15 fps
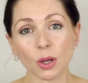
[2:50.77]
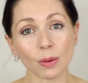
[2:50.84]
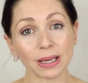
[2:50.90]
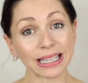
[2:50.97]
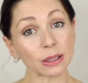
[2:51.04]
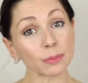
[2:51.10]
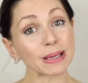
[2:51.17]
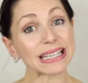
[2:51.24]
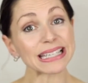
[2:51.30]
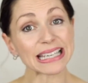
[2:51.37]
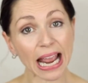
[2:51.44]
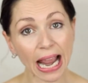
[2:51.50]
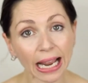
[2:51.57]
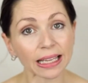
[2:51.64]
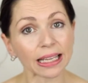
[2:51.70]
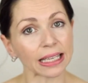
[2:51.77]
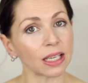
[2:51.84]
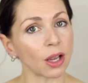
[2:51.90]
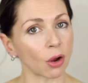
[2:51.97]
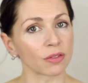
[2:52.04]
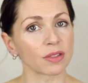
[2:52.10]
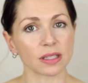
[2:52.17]
go a little bit
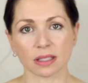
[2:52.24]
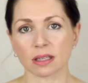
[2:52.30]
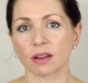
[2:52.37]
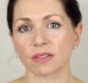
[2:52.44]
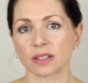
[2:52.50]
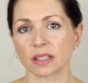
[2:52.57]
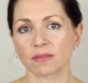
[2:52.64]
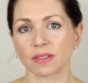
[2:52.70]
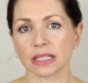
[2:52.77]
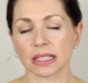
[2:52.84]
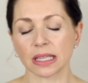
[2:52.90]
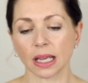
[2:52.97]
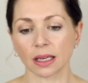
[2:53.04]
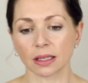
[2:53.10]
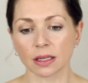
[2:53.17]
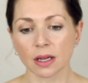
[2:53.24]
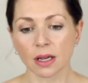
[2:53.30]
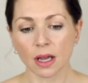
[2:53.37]
tacky on the surface of the skin.